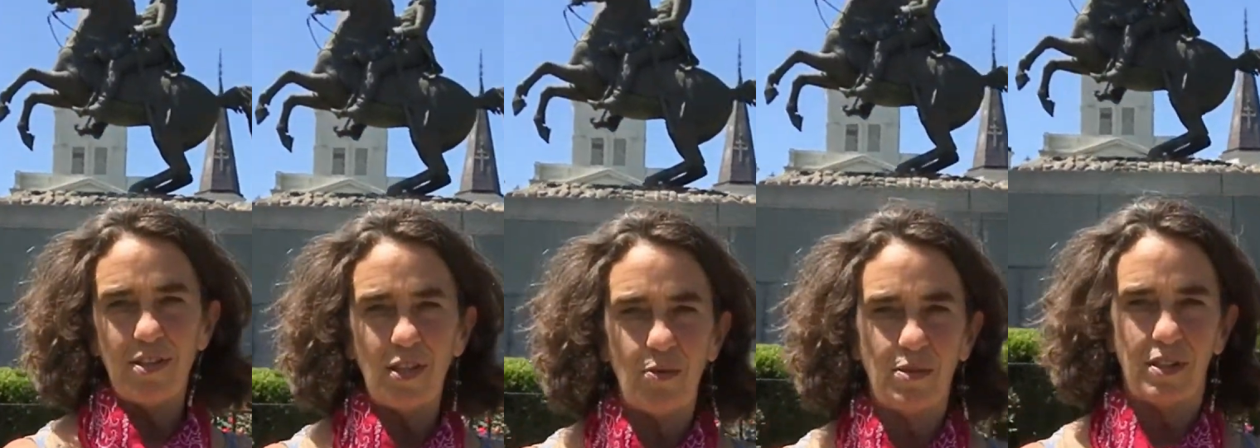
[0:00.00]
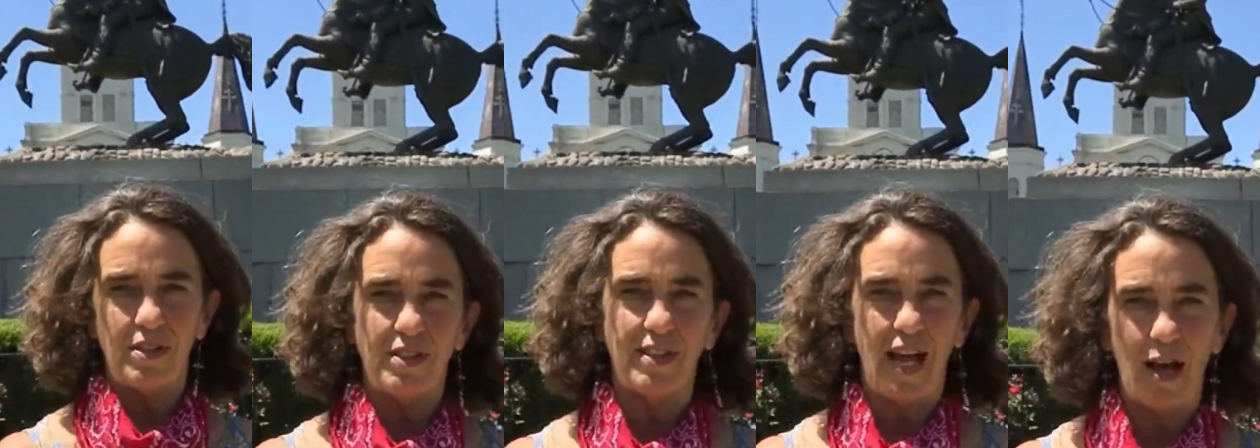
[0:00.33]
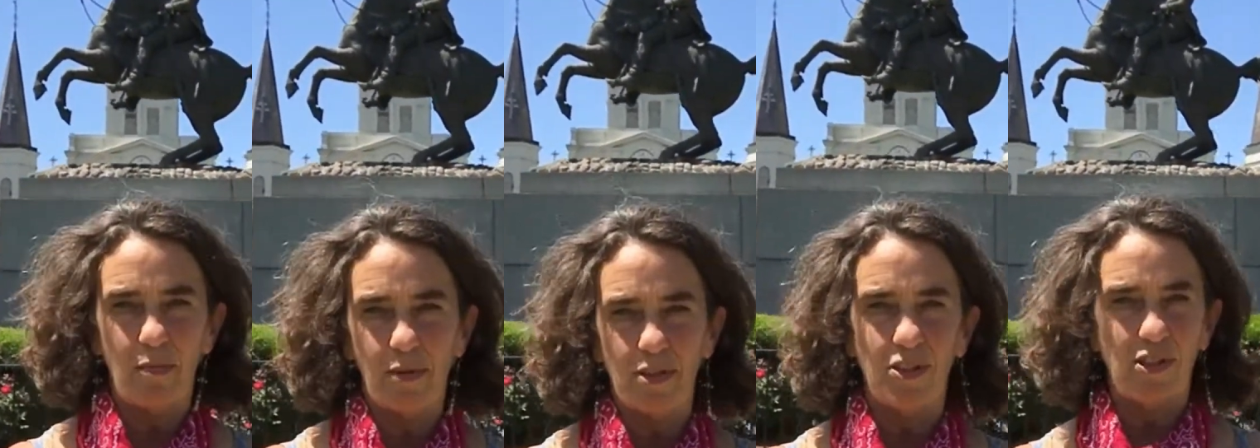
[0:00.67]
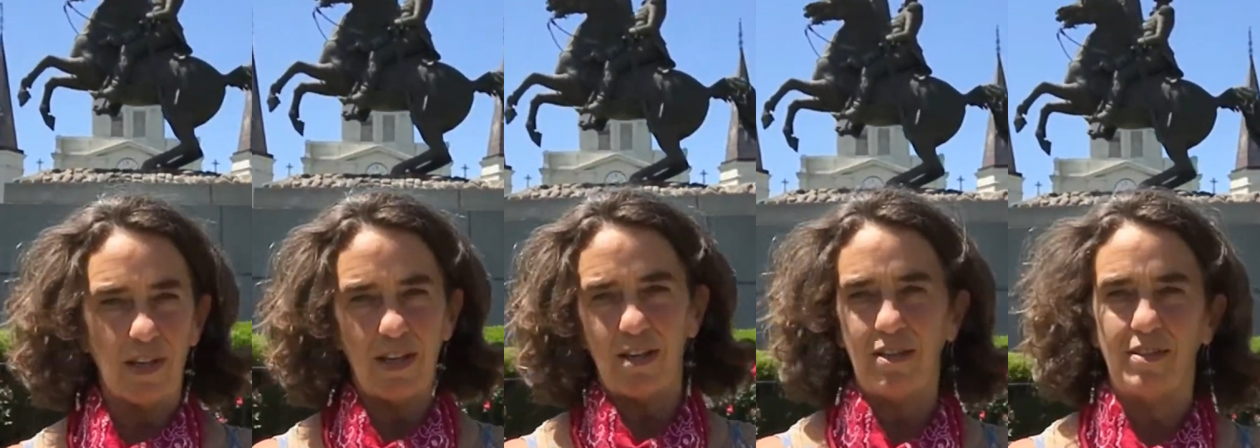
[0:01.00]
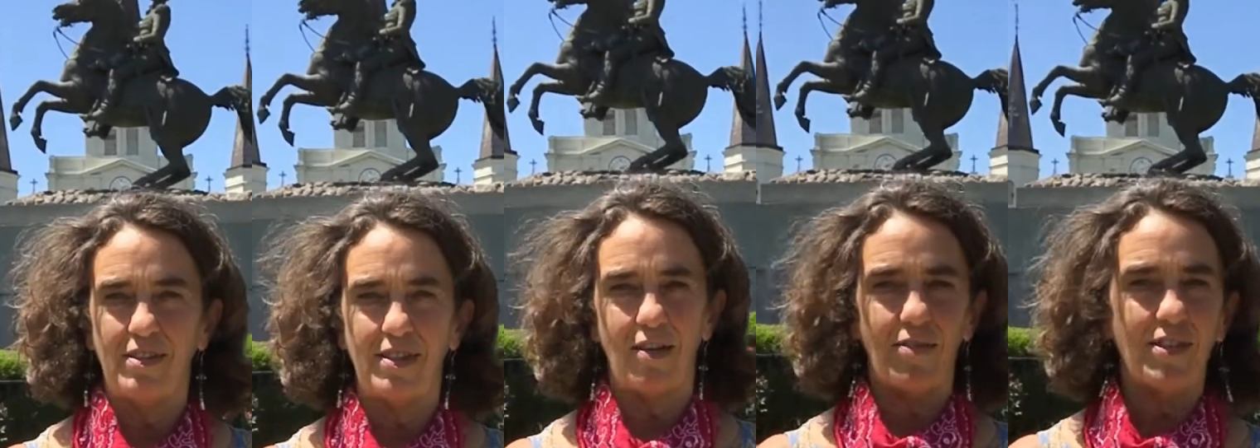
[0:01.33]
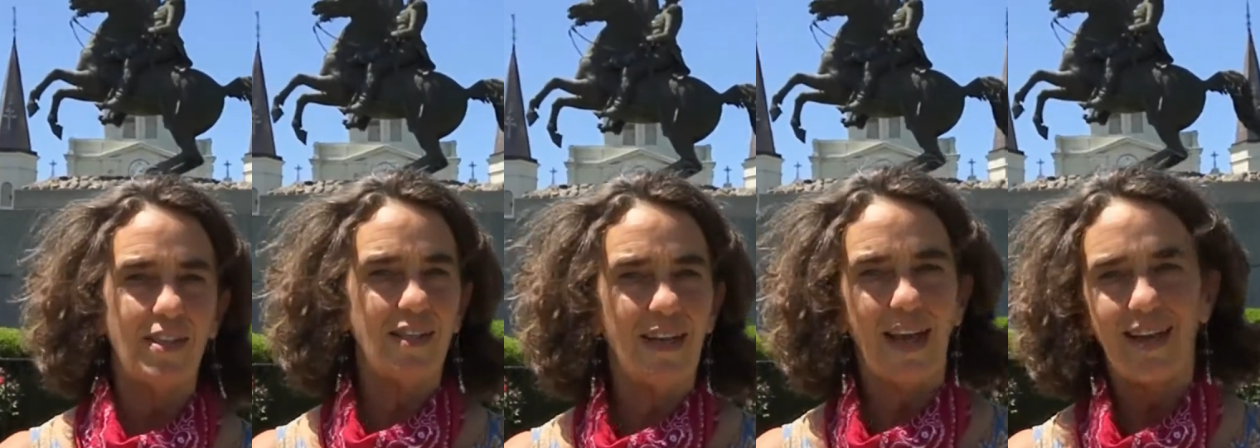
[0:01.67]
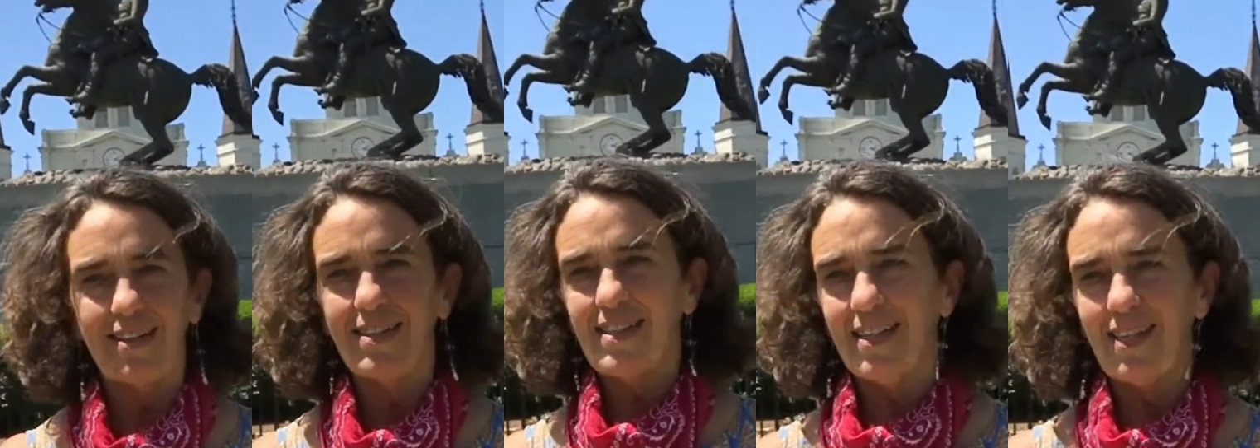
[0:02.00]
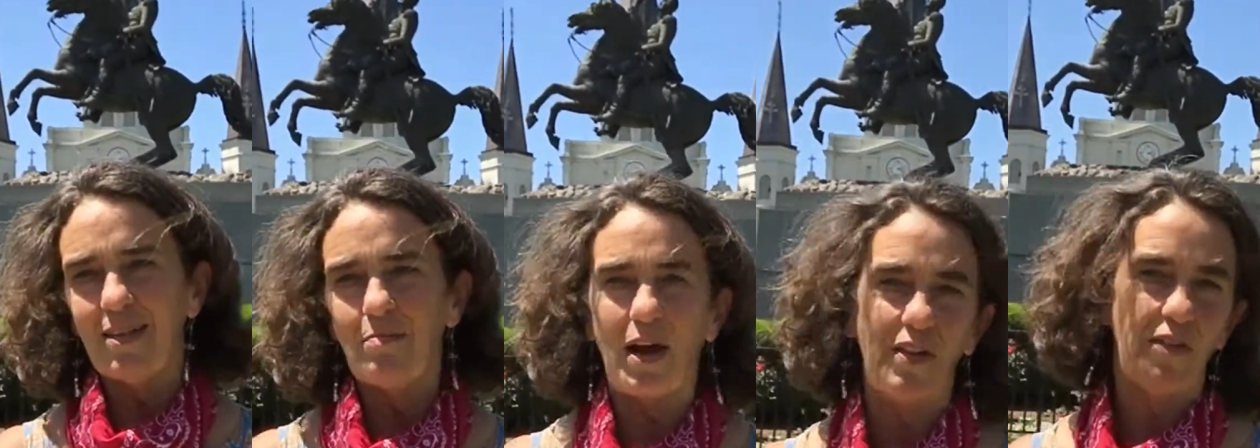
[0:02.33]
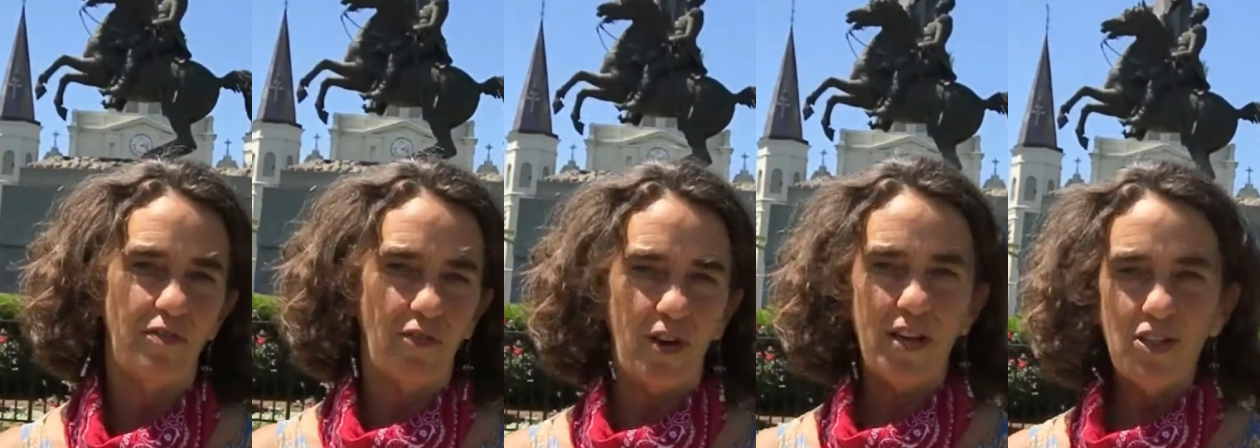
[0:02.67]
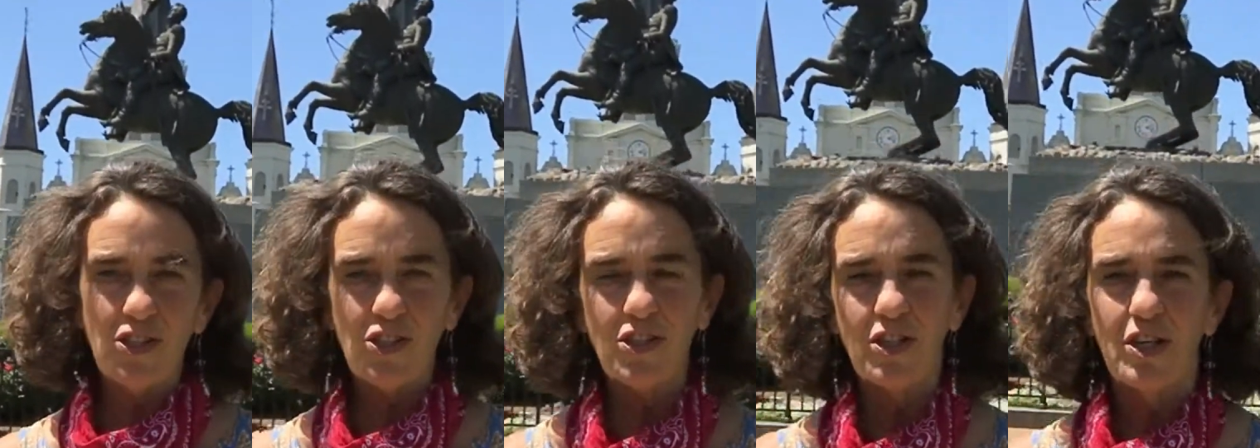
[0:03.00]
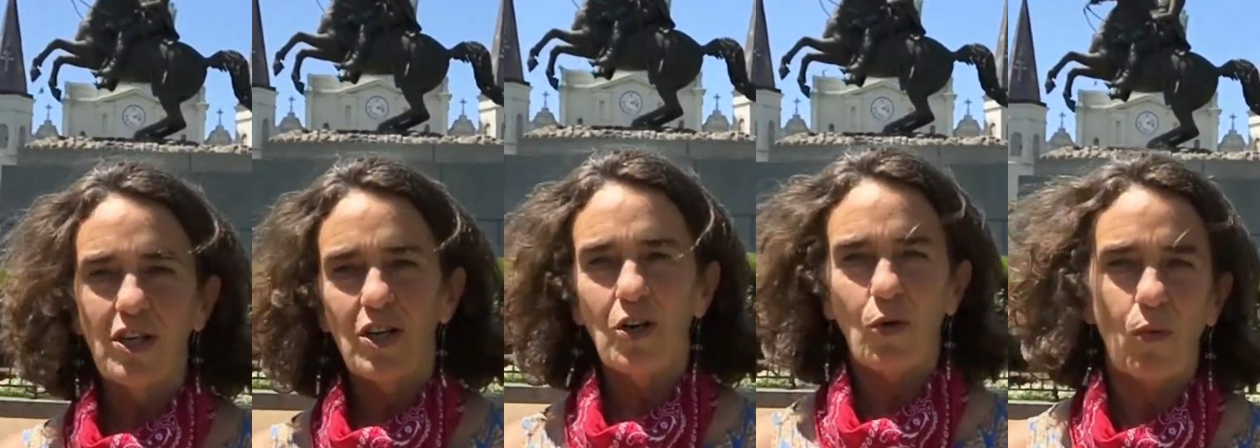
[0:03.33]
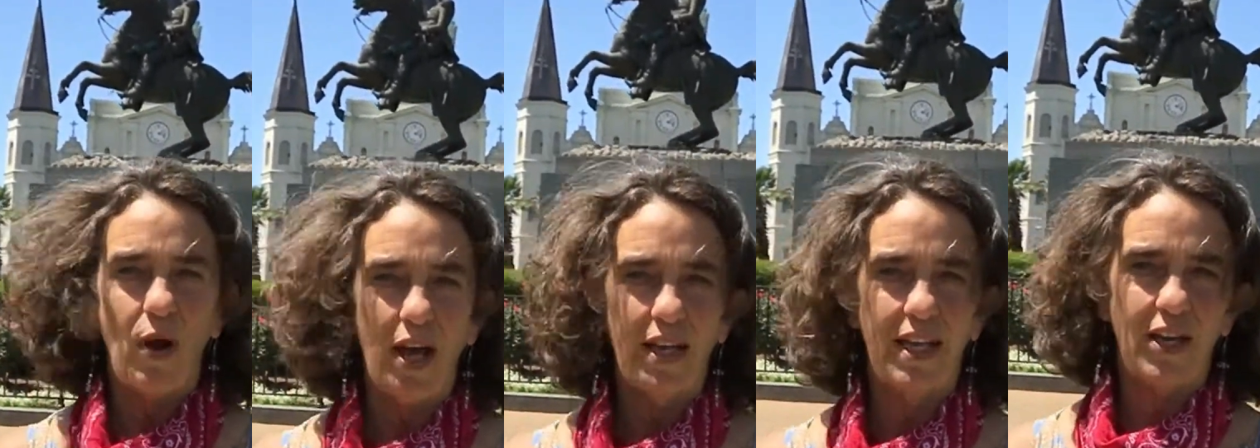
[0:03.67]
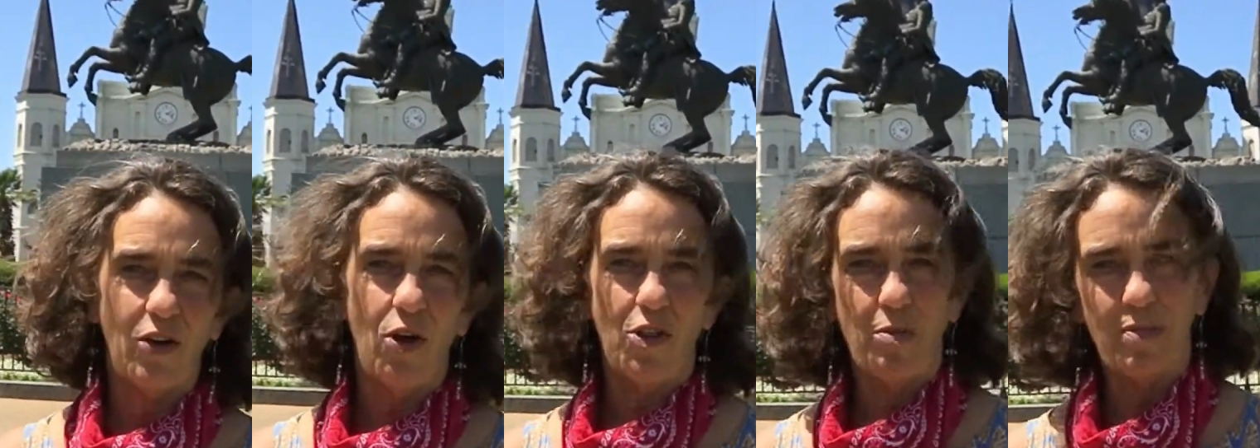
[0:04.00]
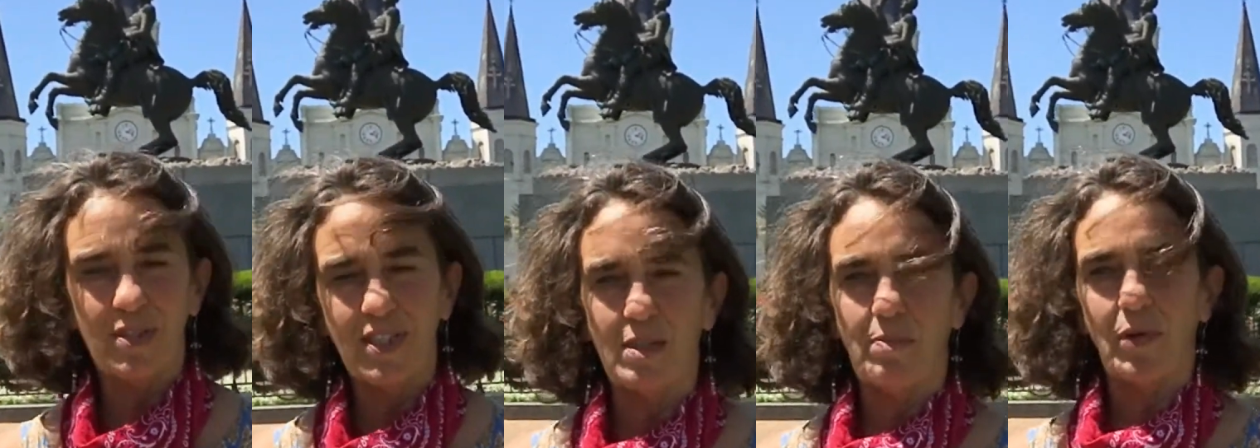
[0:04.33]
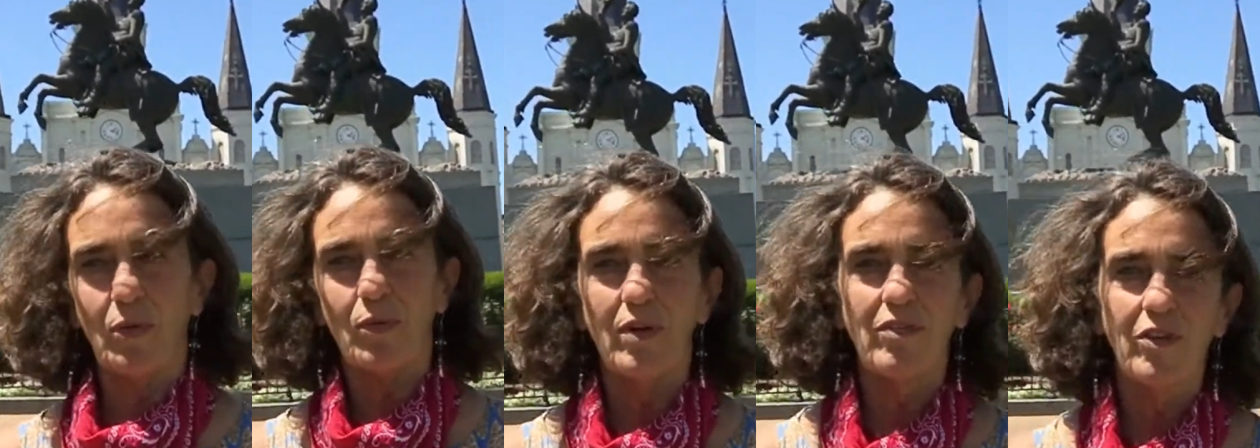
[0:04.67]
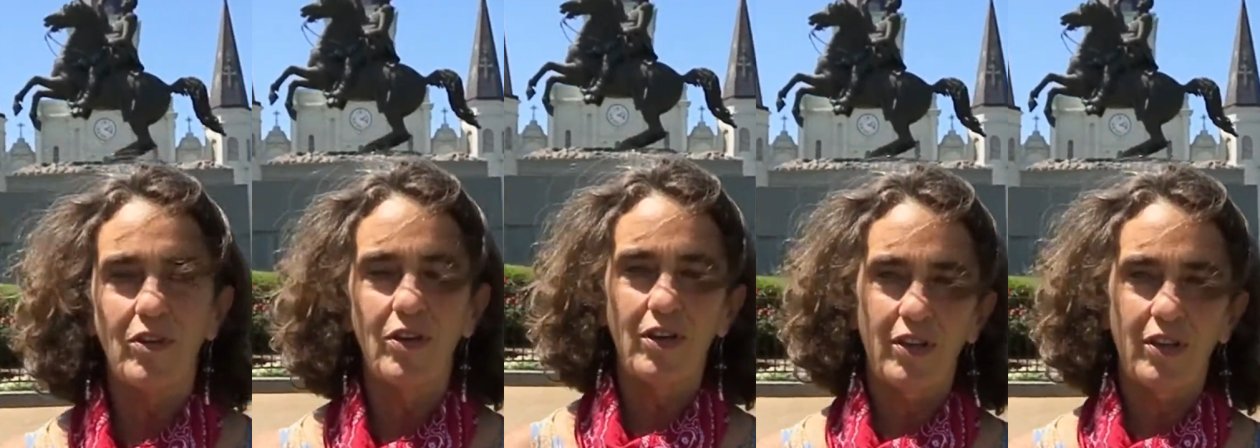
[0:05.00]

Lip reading: It was established in 1718 by the French, right here on the Mississippi River.